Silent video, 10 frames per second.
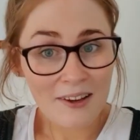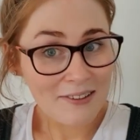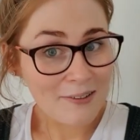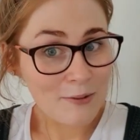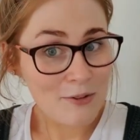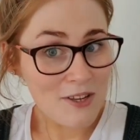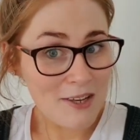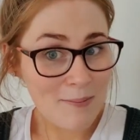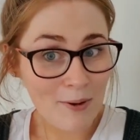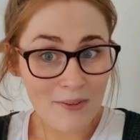But it's a
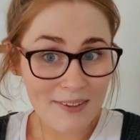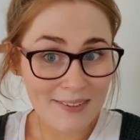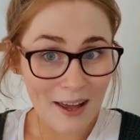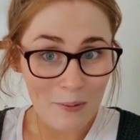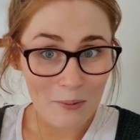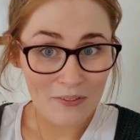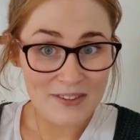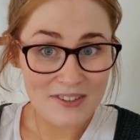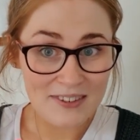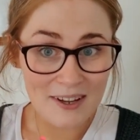nice little cheeky
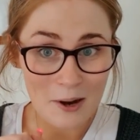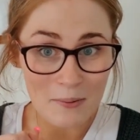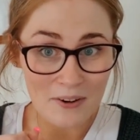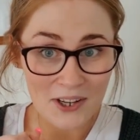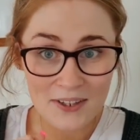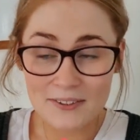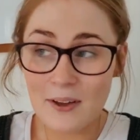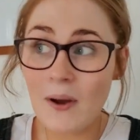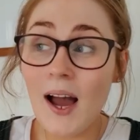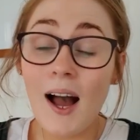bonus now we're on the
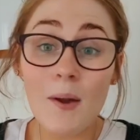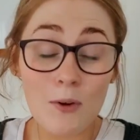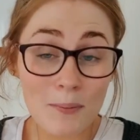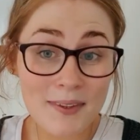TDR product.